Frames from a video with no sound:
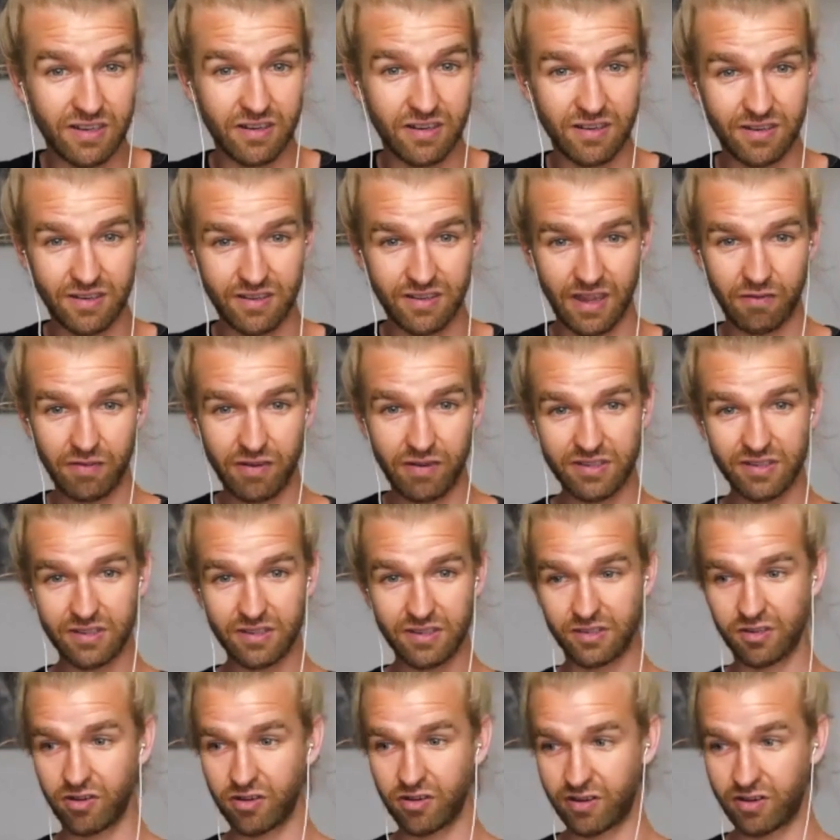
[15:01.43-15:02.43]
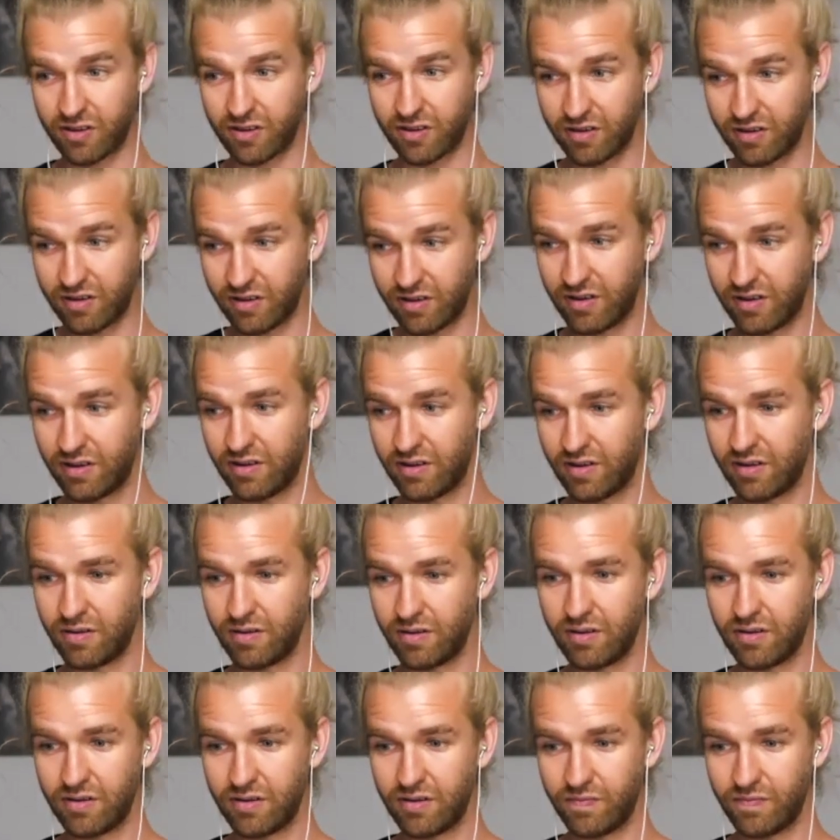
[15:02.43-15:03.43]
a there is a certain
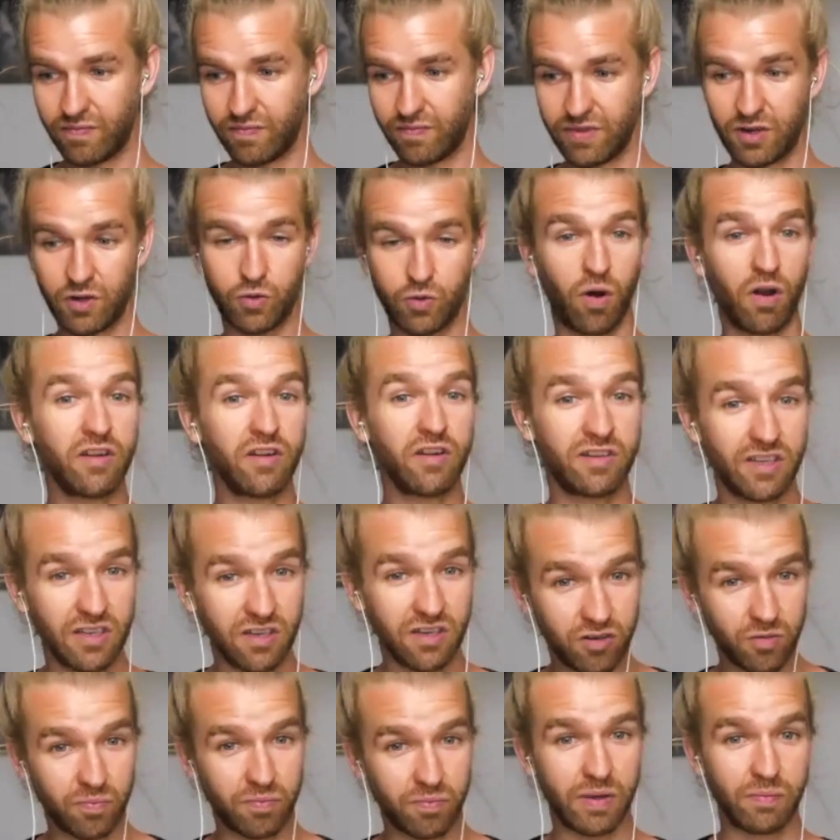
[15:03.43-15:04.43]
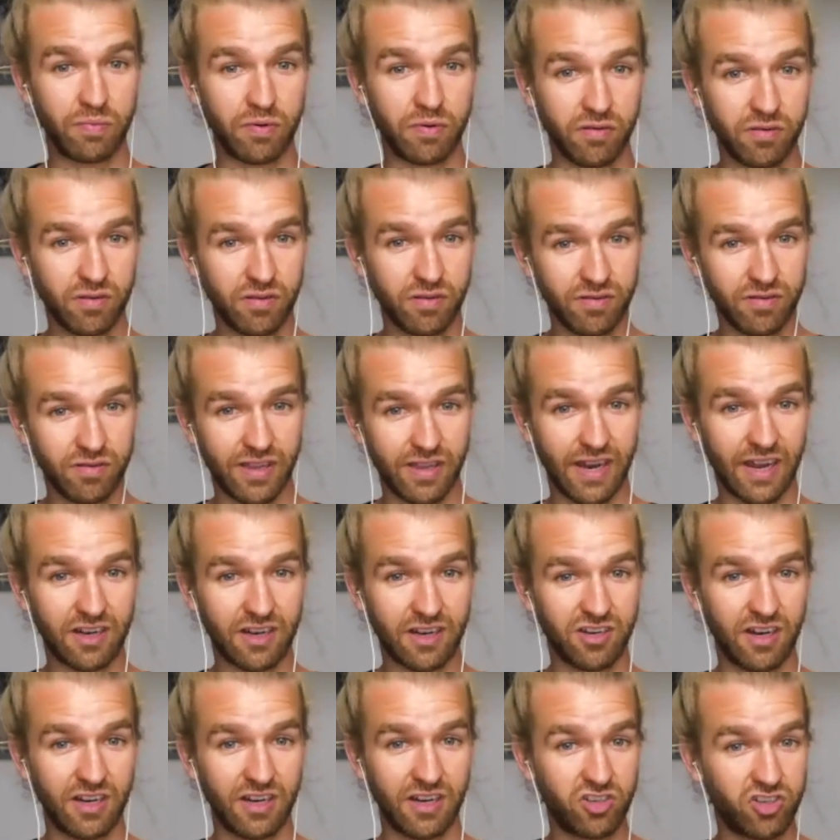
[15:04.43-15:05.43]
quality to people that
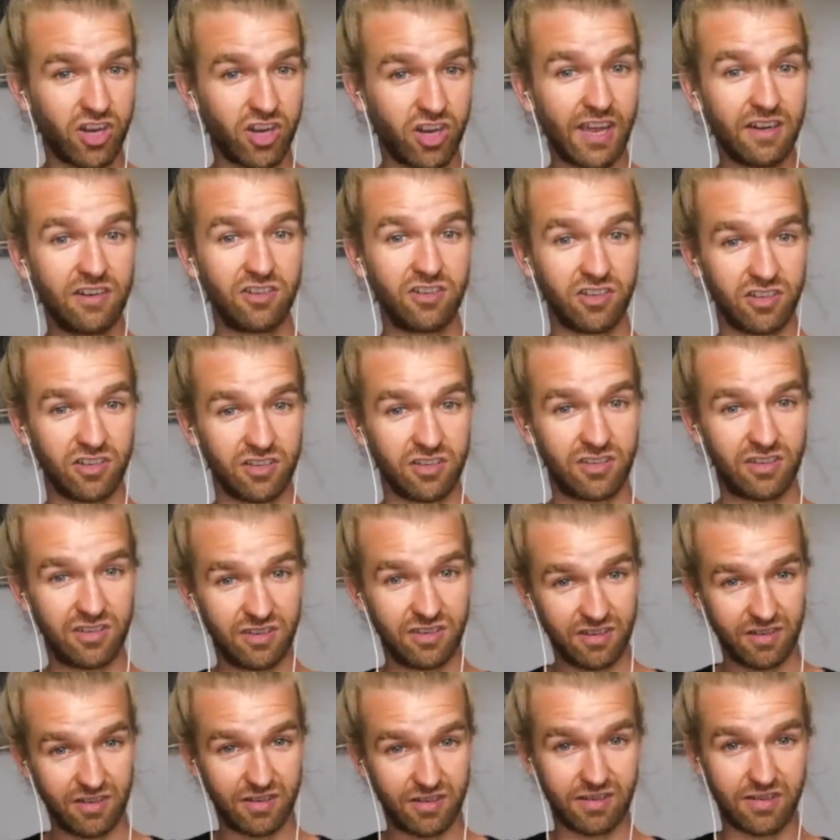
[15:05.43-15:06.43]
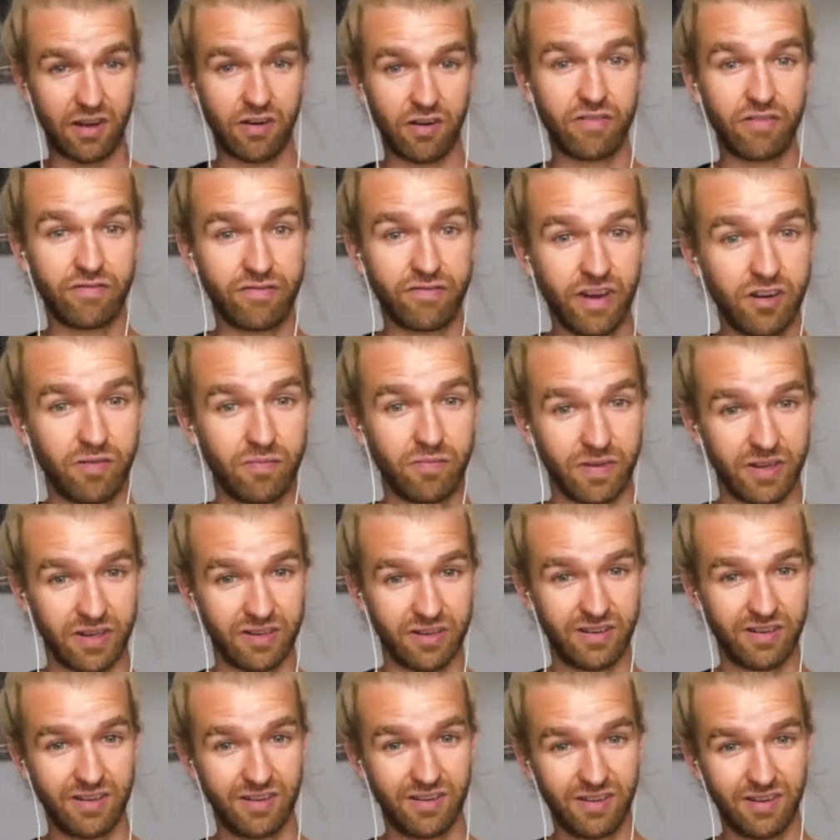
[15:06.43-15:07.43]
actually changes their
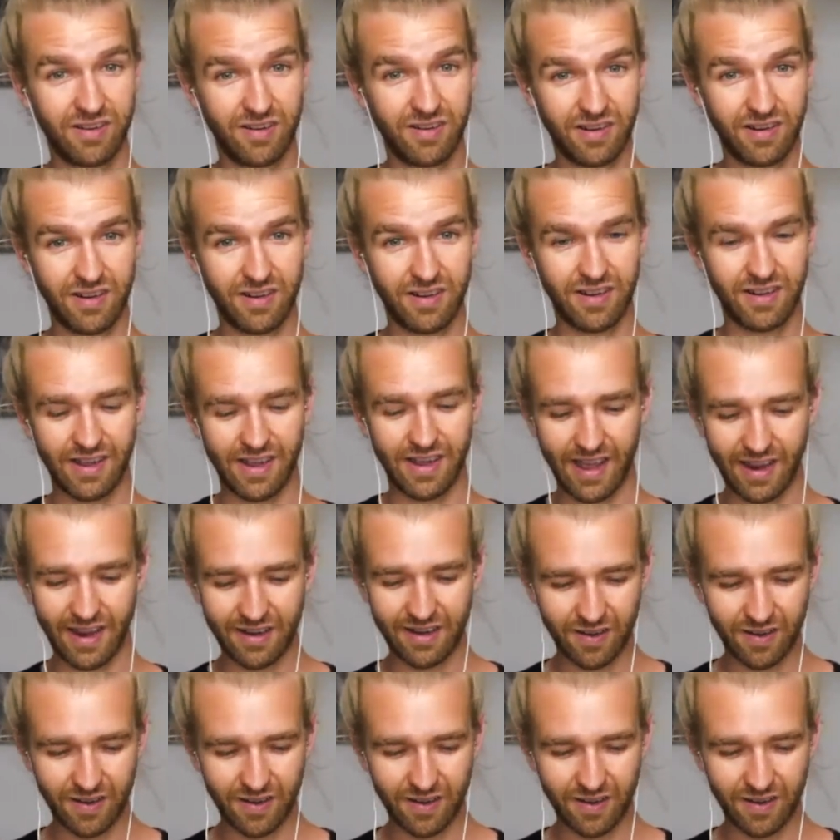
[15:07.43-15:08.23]
environment. Yes.